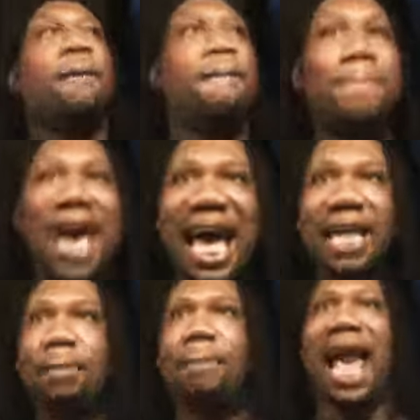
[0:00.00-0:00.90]

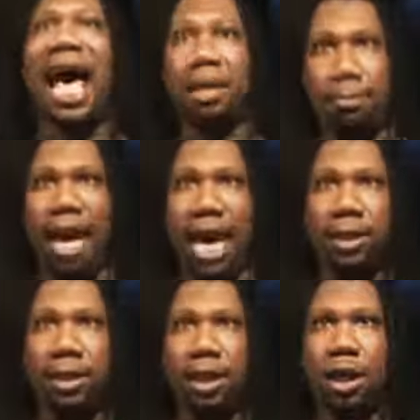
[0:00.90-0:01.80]
Men, black
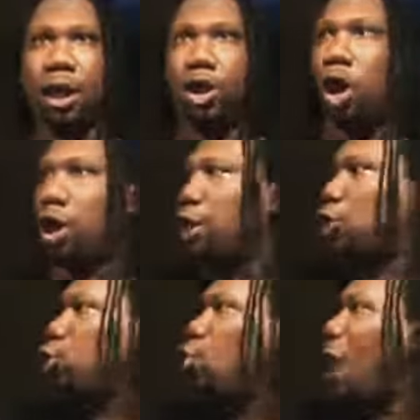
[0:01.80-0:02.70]
men, talking
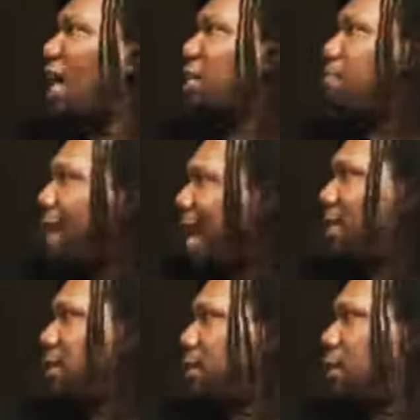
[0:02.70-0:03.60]
to white men
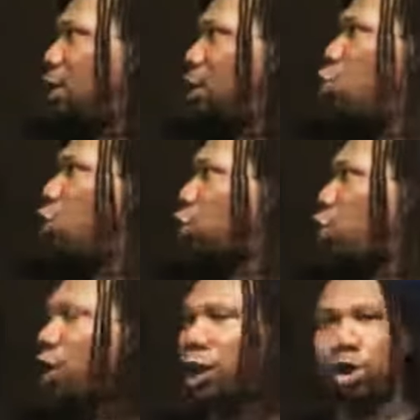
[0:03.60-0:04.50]
who are
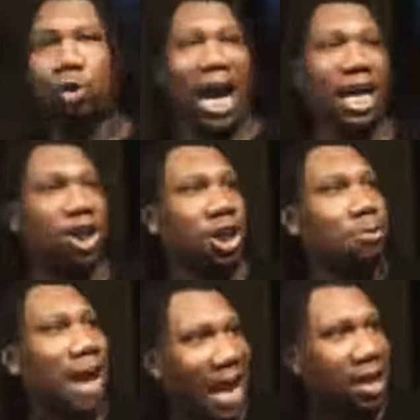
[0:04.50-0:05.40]
talking to
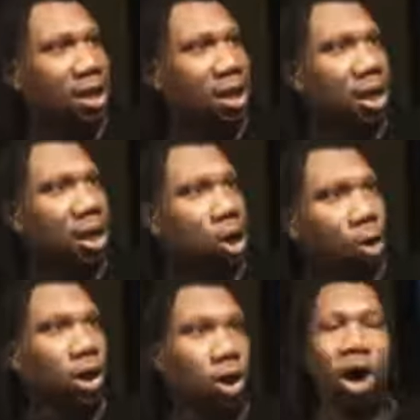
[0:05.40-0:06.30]
Asian men
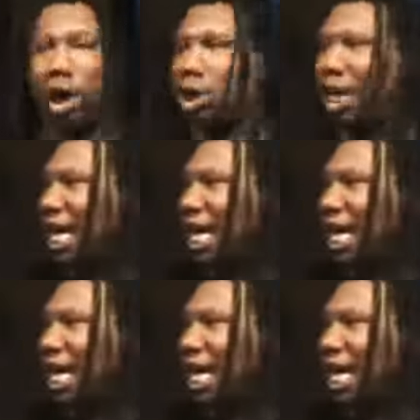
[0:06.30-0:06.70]
who are talking to